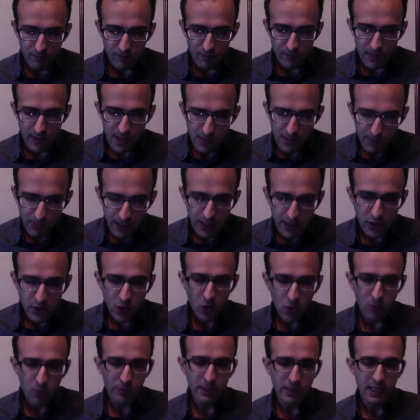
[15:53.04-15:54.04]
is by
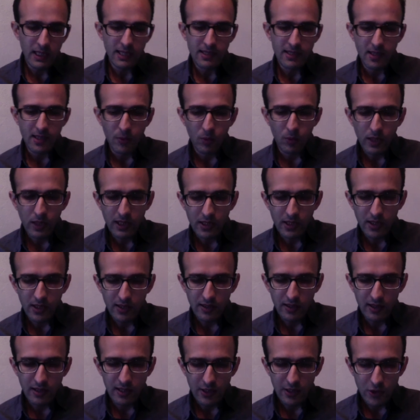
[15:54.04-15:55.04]
no means a weak
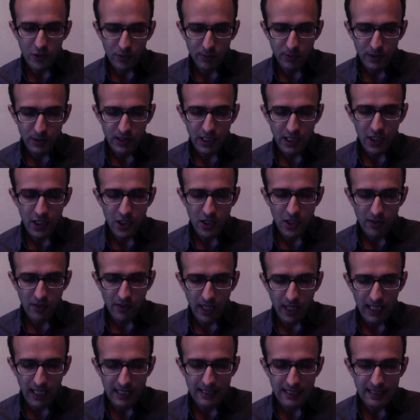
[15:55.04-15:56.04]
interpretation
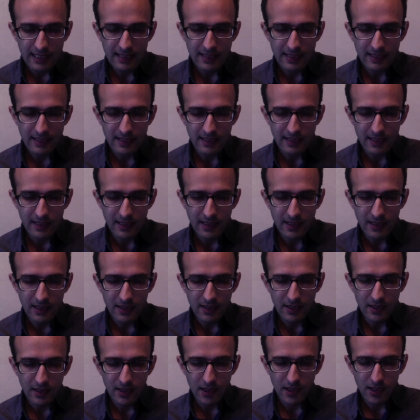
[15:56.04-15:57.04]
of identity,
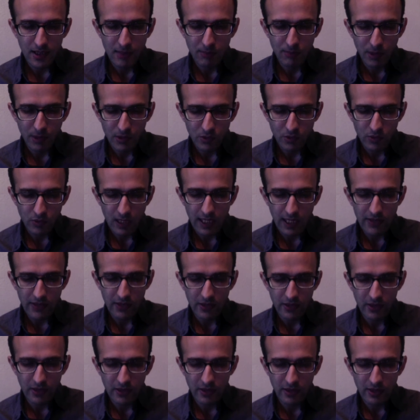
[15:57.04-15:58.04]
but
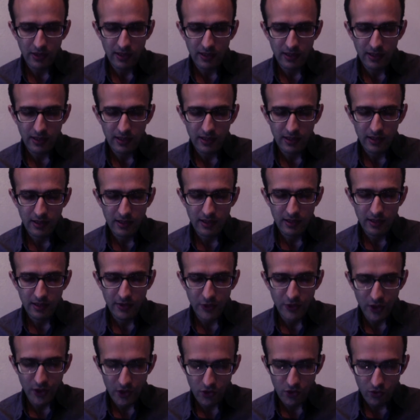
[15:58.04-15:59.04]
rather
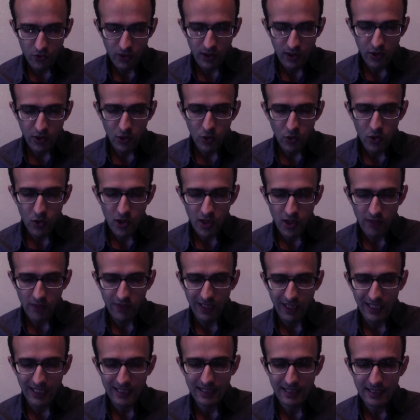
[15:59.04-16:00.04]
the strict notion
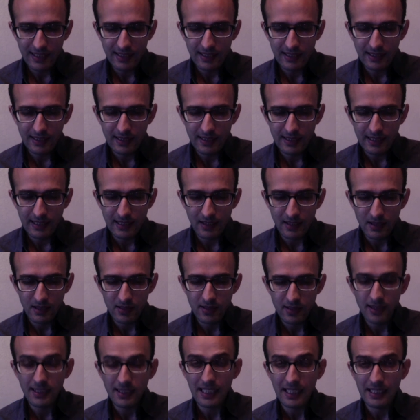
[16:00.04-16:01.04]
of identity that does
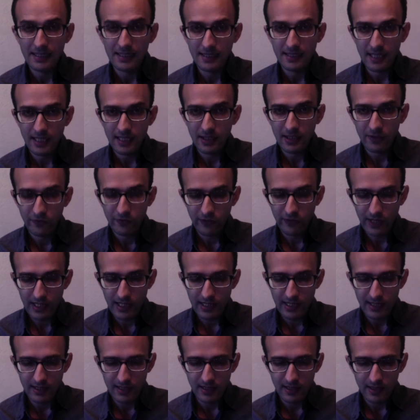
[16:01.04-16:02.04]
not entail
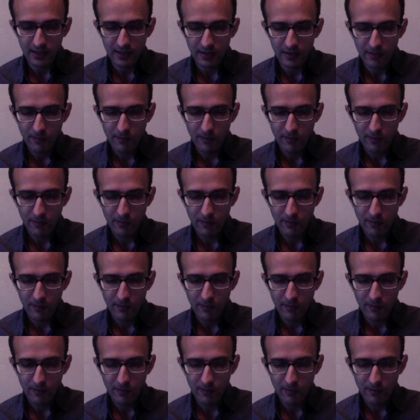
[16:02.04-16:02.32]
fixity.